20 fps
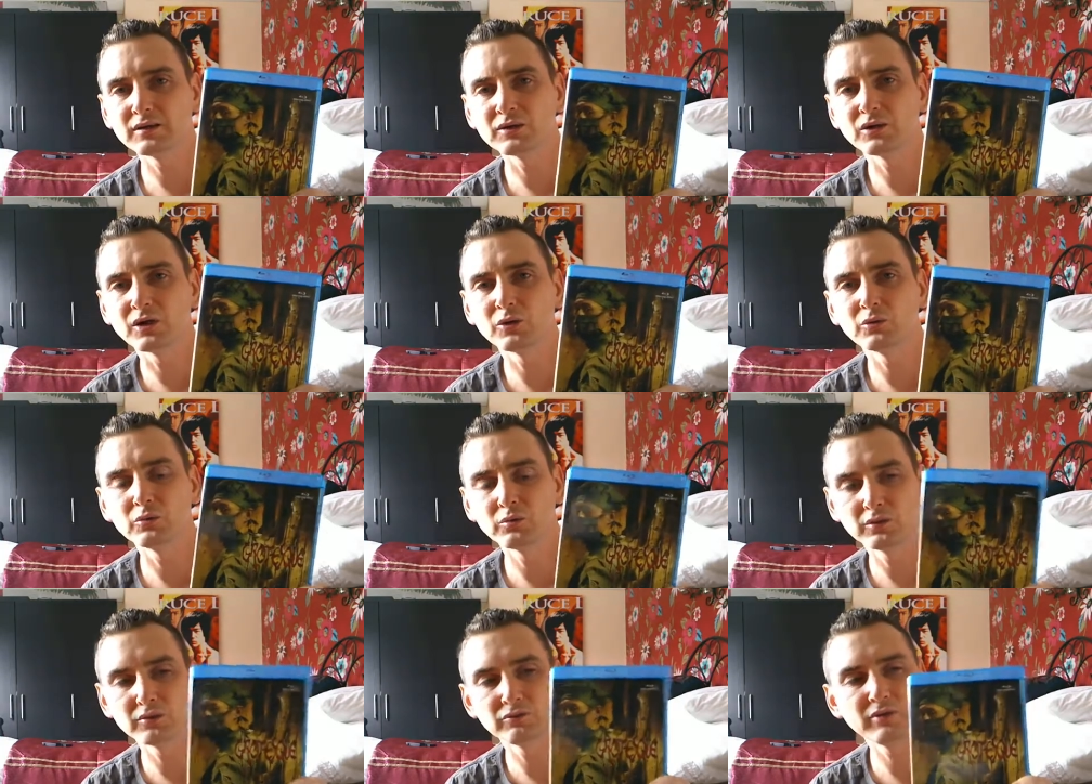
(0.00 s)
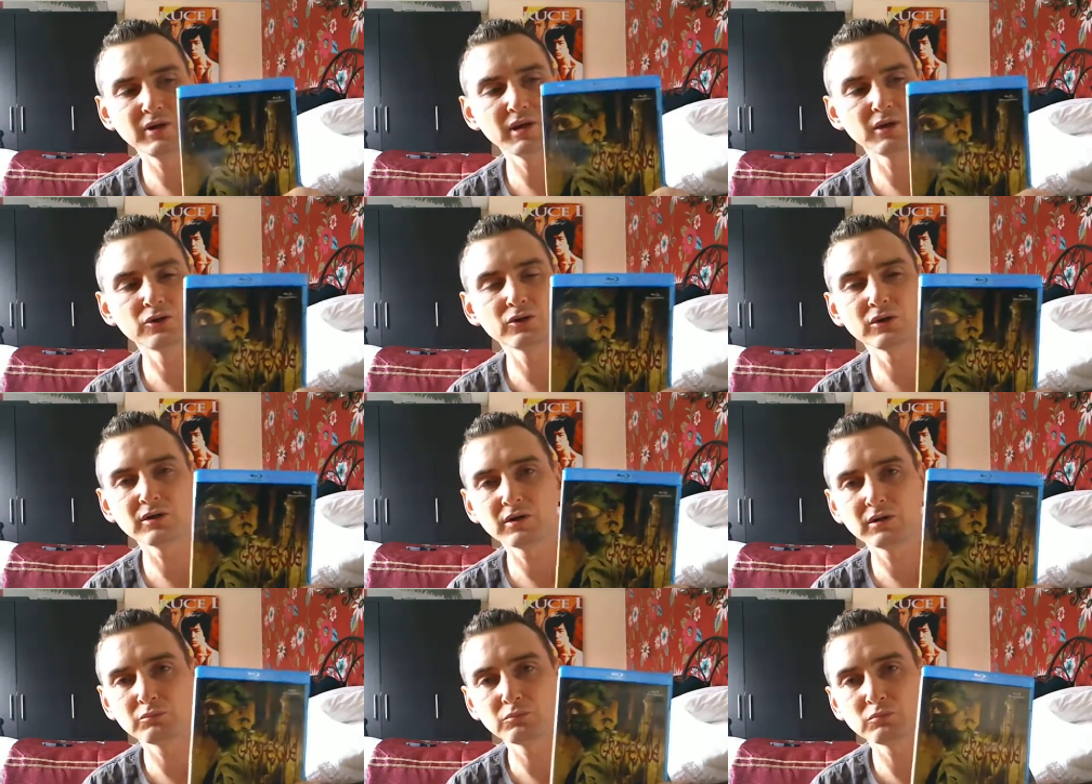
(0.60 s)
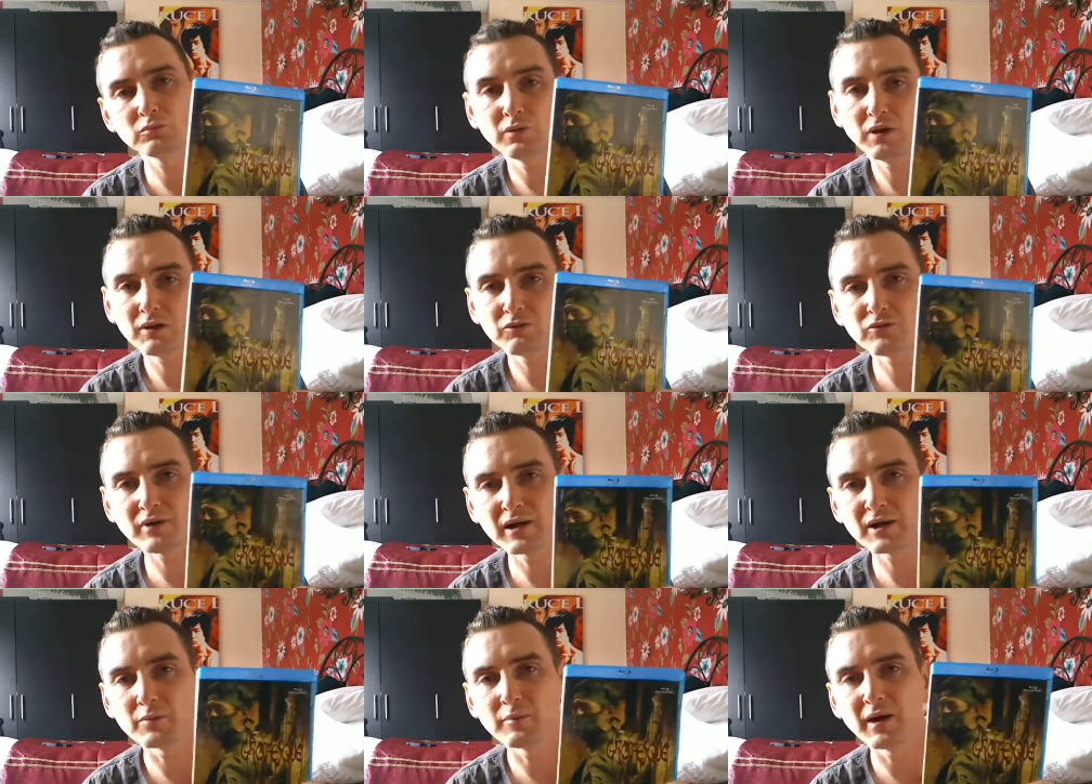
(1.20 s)
You know, really good. I'd,
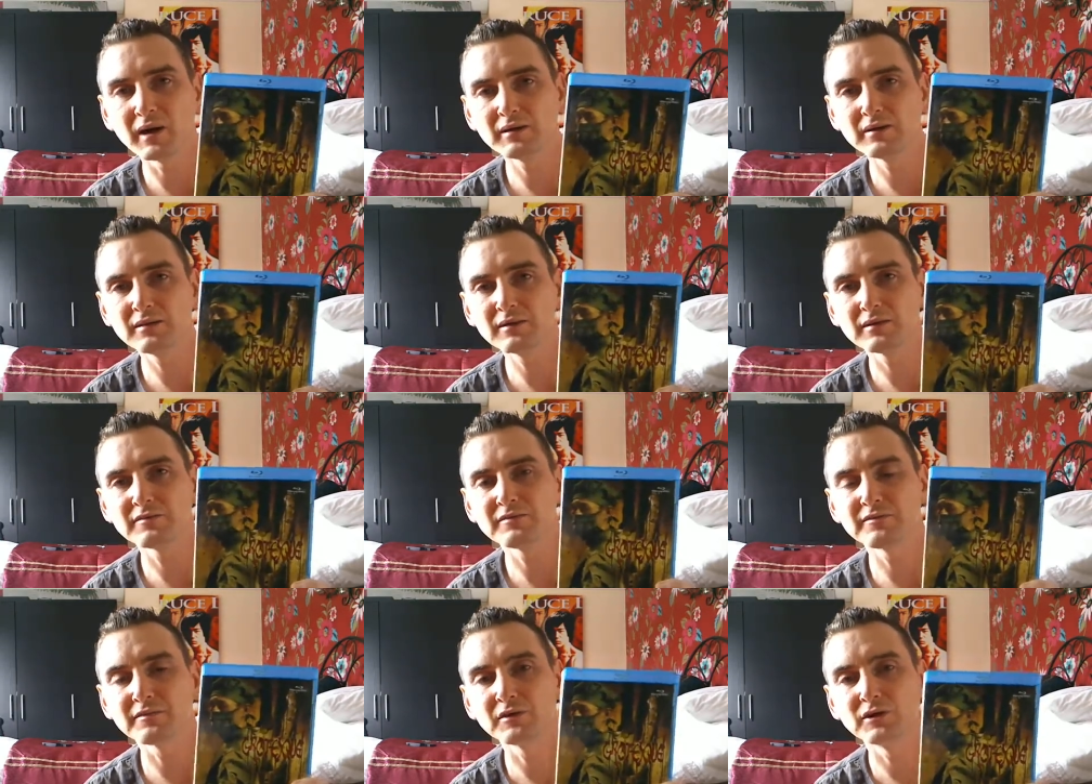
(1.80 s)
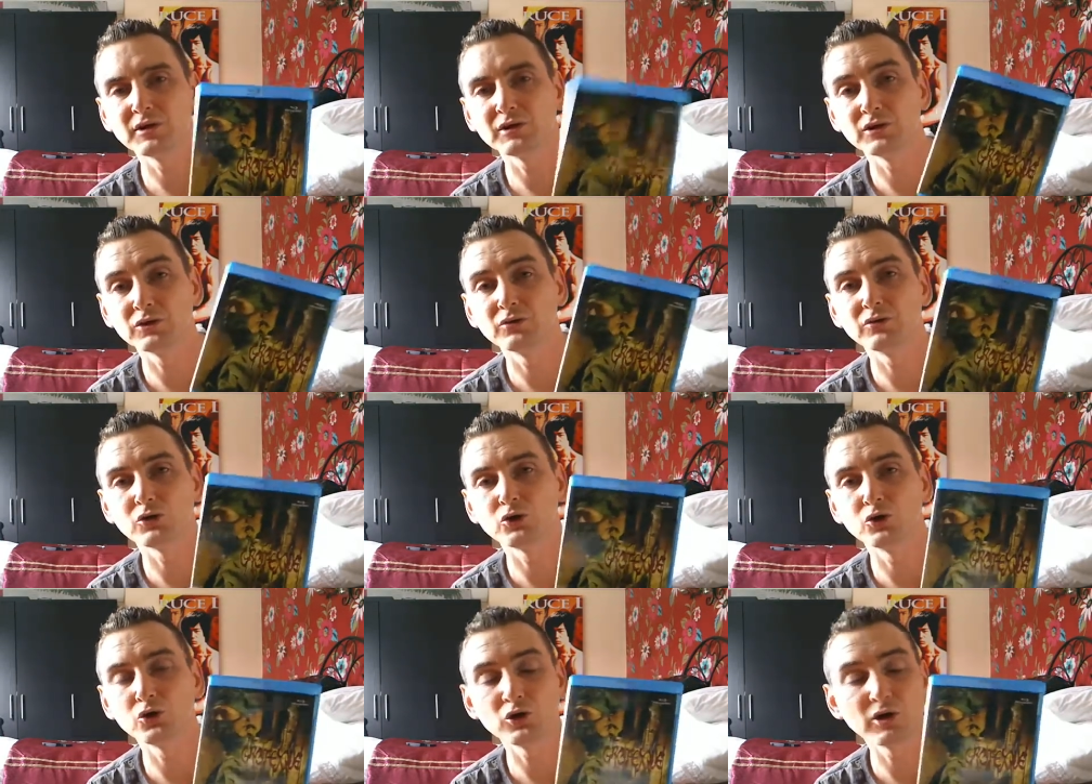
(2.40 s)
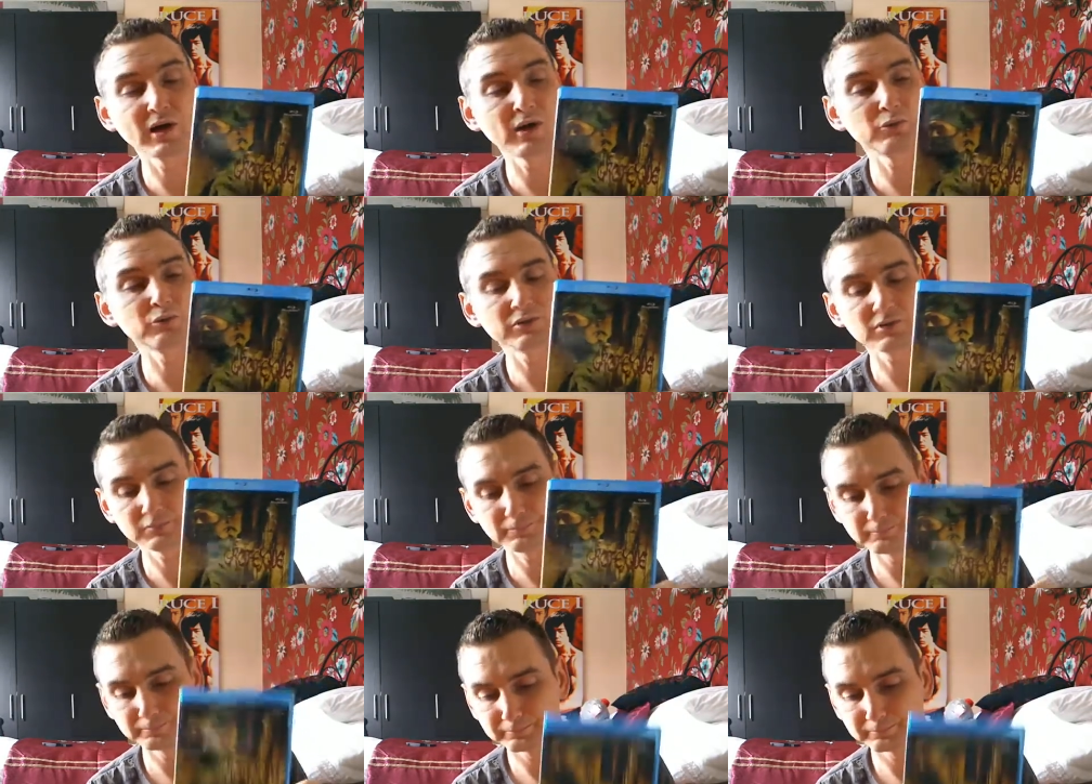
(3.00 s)
I'd recommend if you're a gore hound.